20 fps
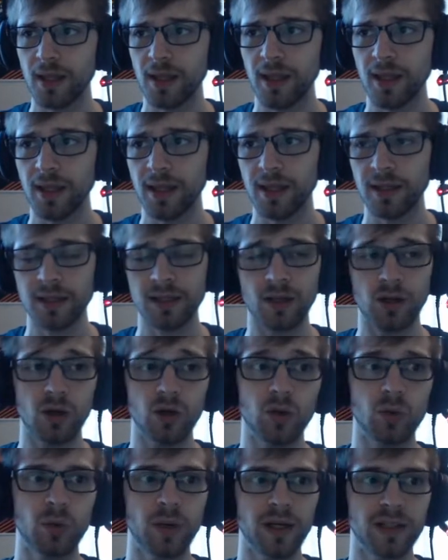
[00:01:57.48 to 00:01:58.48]
and
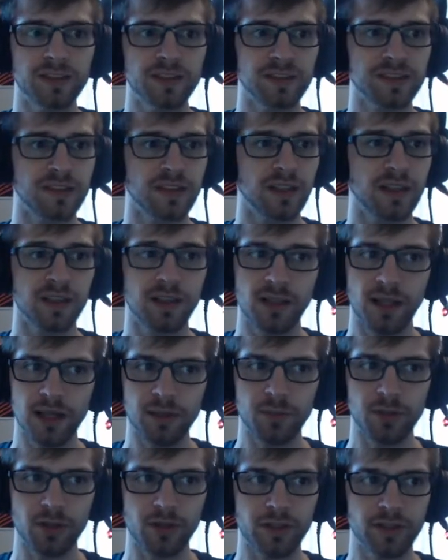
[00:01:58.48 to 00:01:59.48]
OS
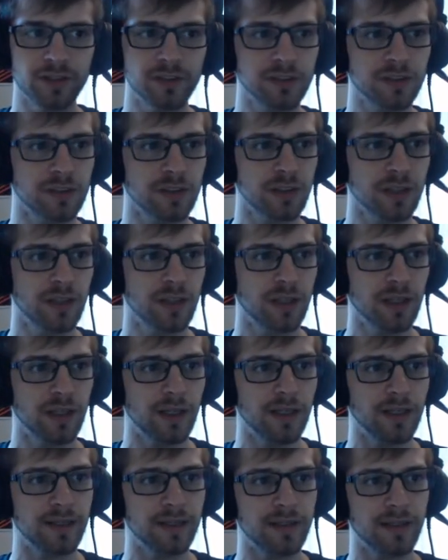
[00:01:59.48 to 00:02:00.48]
libraries
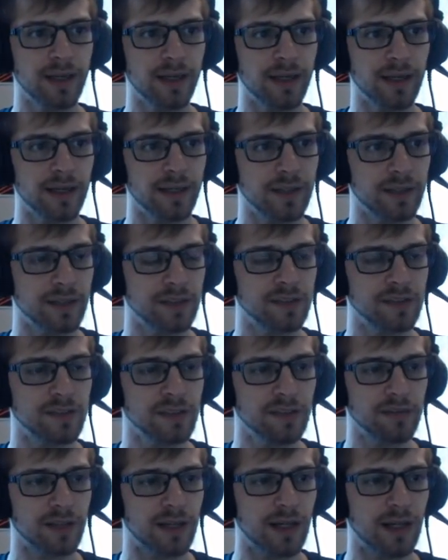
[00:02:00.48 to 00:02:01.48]
and then let's
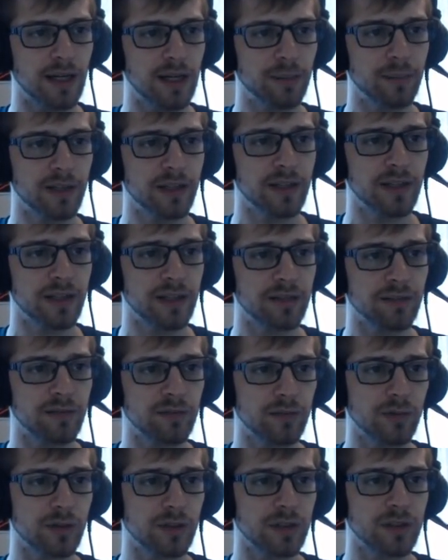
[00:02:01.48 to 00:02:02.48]
leave a comment here
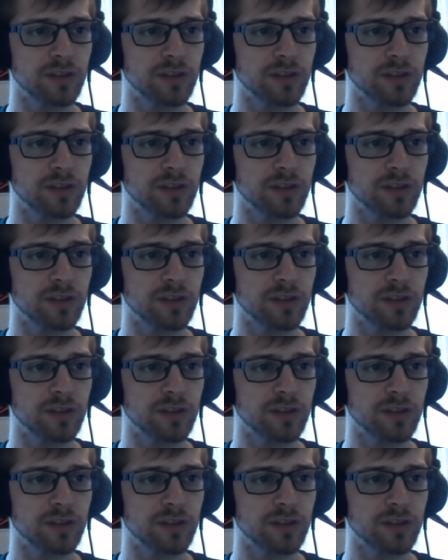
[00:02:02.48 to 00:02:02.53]
for